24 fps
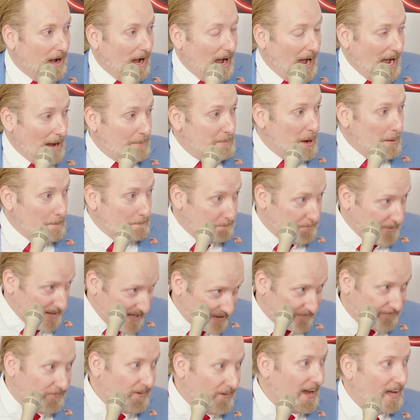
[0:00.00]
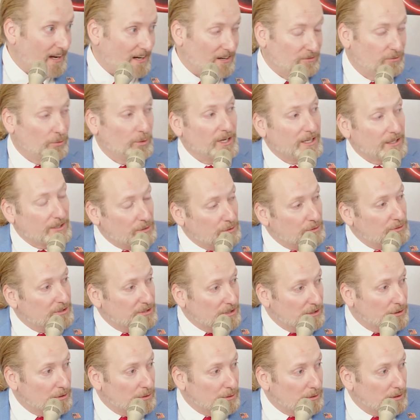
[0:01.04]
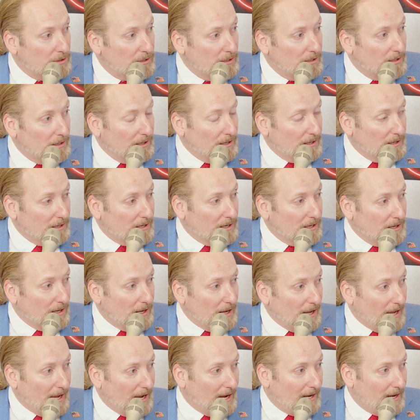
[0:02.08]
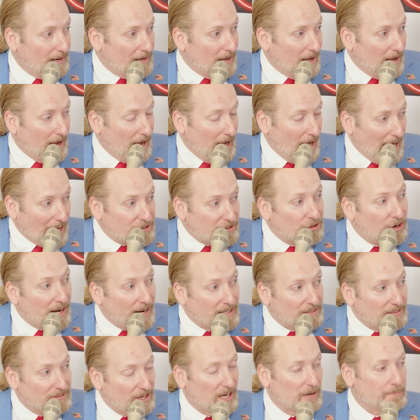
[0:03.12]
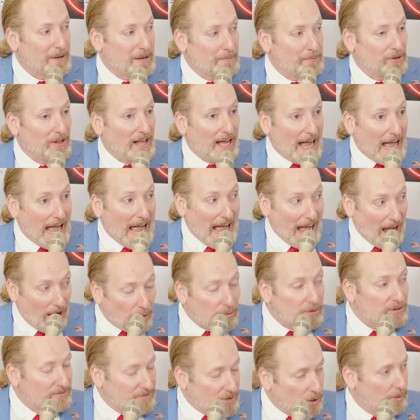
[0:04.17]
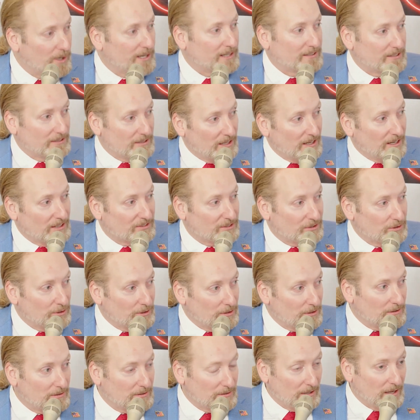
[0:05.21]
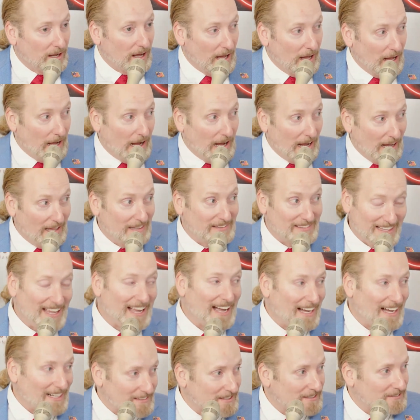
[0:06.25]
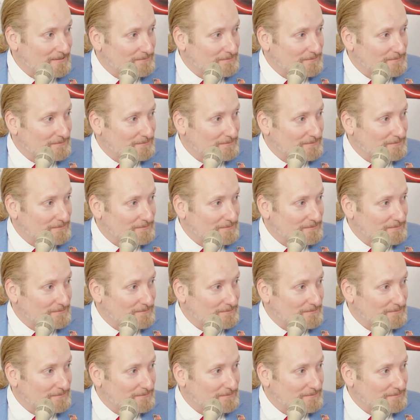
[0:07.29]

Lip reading: I'm a big fan of what you do, and I try and talk people out of going to law school a lot.